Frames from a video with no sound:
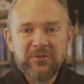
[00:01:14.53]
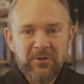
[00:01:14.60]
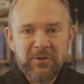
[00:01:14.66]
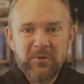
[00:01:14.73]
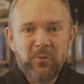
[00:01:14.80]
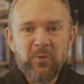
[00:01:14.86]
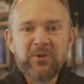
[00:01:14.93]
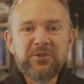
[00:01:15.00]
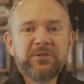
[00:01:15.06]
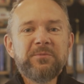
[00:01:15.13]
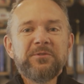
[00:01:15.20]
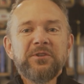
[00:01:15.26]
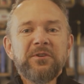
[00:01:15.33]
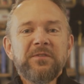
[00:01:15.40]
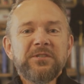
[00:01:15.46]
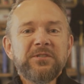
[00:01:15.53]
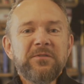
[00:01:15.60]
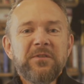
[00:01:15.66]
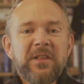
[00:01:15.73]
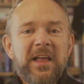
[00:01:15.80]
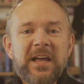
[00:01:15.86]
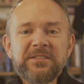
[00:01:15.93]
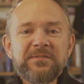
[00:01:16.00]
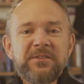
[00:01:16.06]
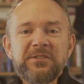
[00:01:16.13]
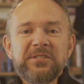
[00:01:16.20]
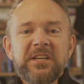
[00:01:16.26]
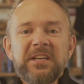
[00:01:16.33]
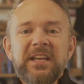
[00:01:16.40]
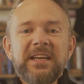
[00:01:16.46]
during the worship service over the last few
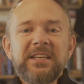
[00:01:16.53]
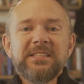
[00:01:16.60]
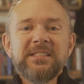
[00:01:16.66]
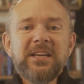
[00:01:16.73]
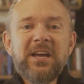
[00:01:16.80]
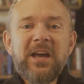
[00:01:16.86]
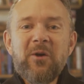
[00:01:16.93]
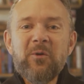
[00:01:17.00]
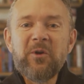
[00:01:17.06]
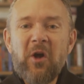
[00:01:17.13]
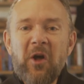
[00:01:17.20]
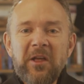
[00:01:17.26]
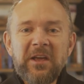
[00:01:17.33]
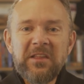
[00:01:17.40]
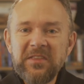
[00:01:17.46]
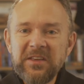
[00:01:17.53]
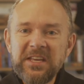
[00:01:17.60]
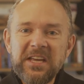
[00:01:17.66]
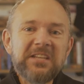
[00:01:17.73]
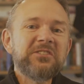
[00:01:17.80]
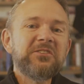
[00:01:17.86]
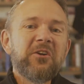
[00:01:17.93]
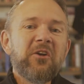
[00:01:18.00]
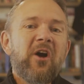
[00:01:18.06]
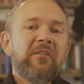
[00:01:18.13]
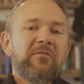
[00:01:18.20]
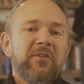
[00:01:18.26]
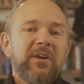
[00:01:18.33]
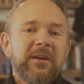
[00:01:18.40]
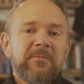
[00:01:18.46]
Sundays. We're calling it the Kickstart
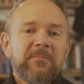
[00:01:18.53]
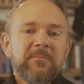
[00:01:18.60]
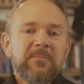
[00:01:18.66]
Offering.